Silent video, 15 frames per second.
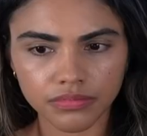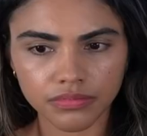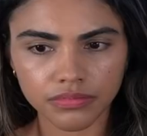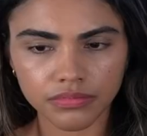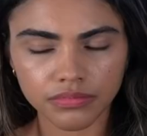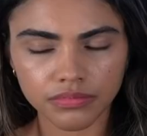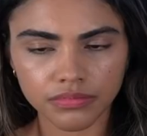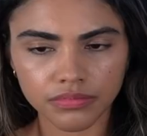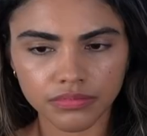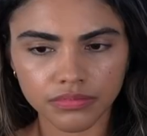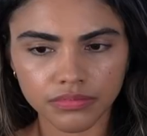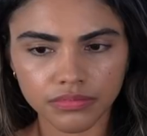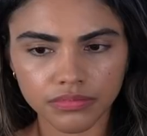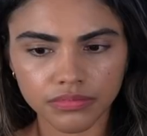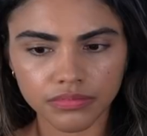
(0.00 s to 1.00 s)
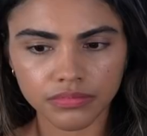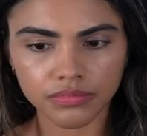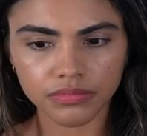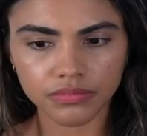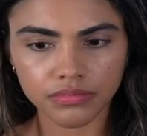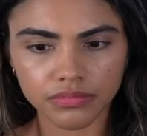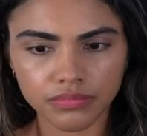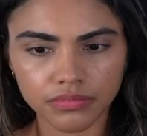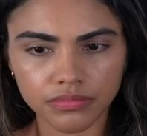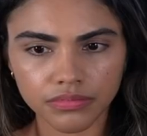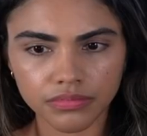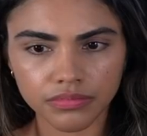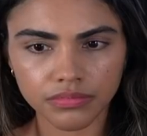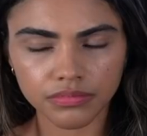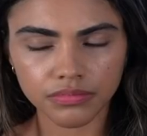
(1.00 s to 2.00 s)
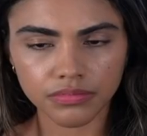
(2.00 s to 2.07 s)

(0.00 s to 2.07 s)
This person isn't speaking.